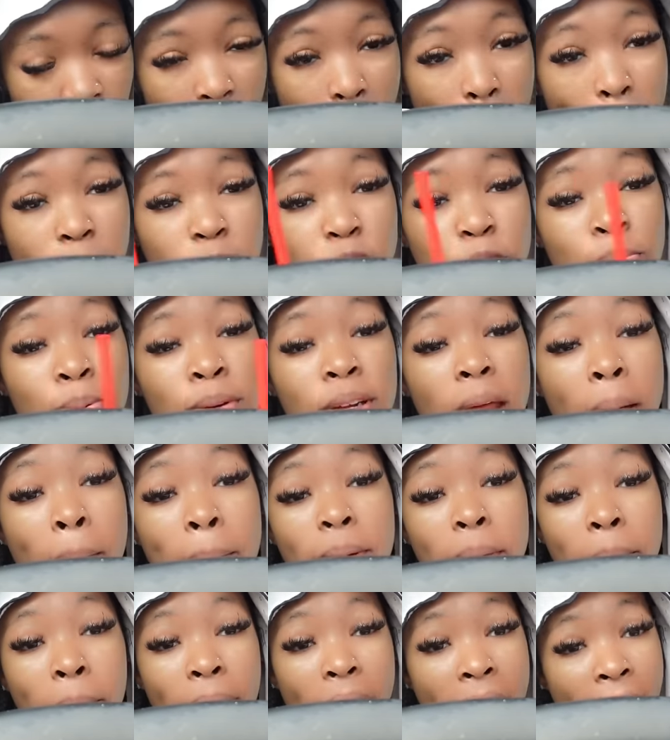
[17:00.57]
But you put that
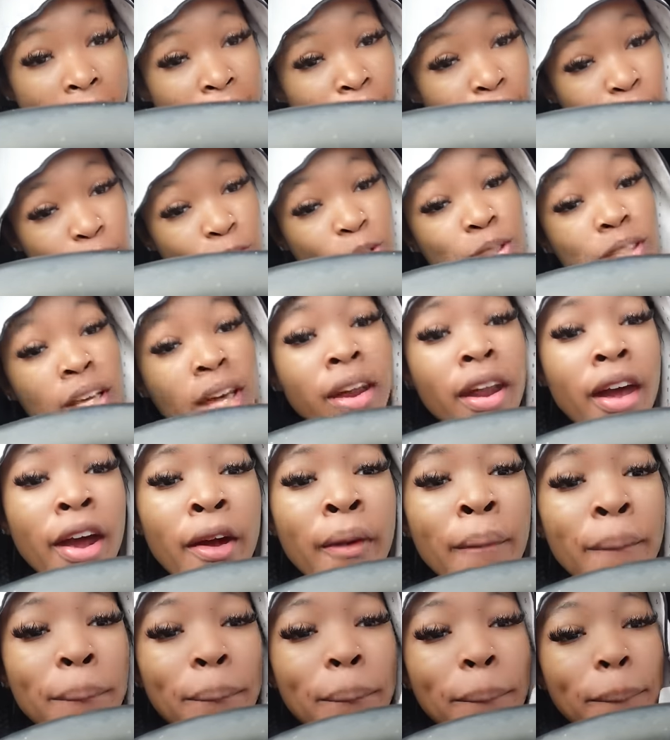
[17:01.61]
papaya juice in
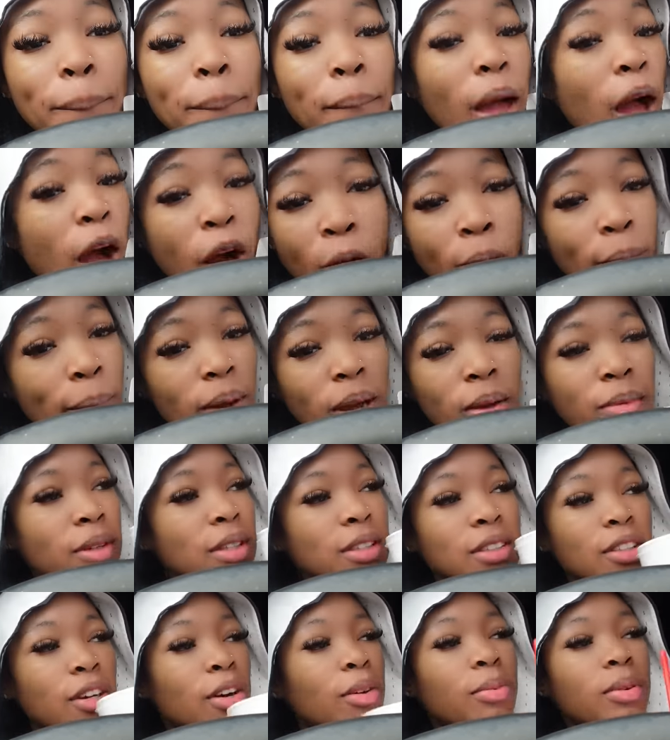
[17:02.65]
there, oh baby
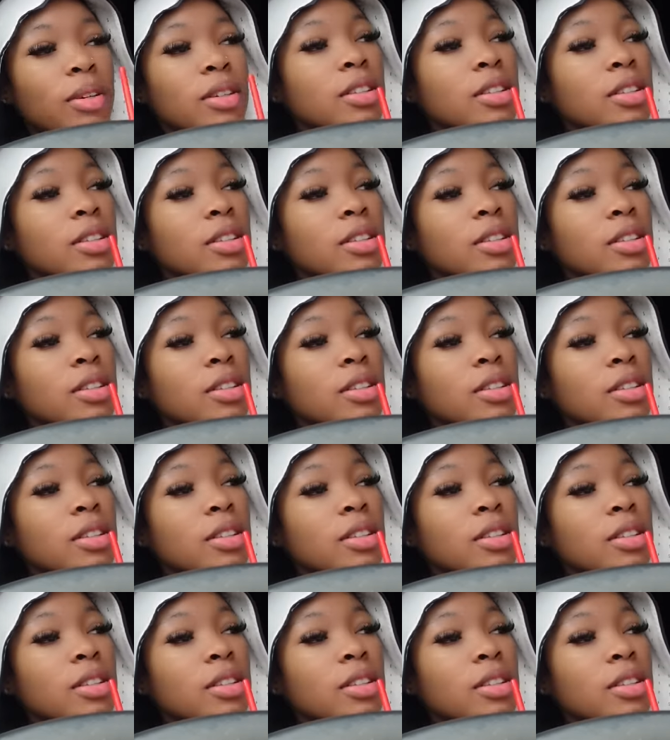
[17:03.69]
it's gonna be